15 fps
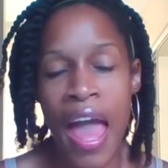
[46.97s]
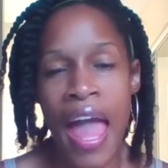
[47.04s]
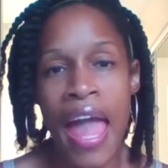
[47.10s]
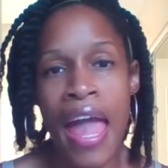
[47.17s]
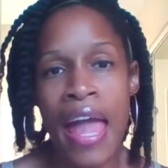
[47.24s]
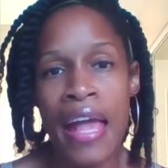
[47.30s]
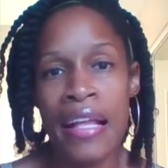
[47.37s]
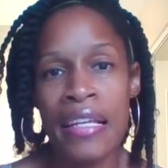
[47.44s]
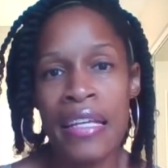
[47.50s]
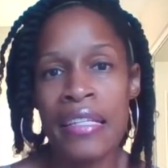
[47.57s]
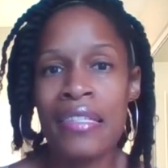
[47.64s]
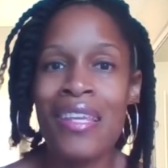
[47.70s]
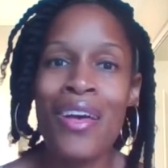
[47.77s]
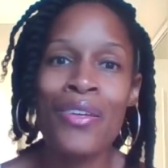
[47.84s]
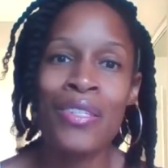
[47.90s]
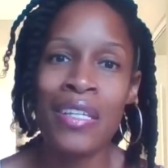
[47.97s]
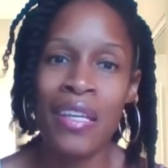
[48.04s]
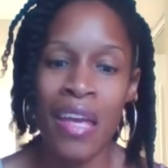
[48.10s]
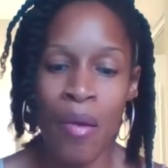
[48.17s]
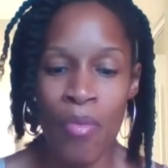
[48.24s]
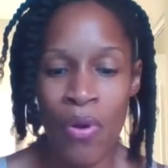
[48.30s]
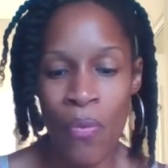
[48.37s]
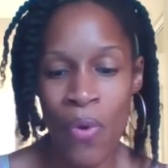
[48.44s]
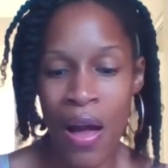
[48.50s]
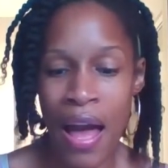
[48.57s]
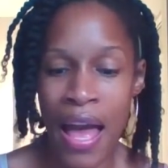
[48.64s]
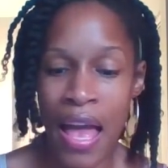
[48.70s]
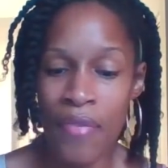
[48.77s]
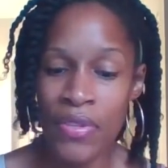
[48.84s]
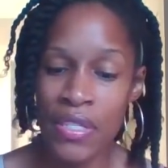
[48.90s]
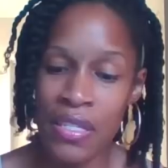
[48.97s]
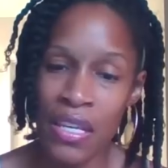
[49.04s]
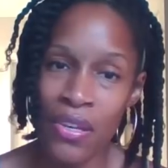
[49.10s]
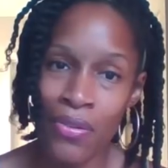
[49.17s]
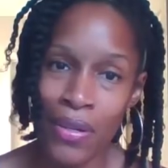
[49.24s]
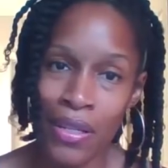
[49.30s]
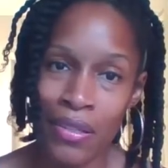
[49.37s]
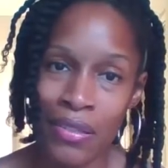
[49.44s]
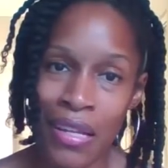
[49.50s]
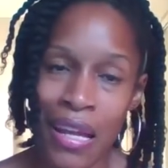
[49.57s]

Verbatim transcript: and he tells the camera, "Well, I have a secret."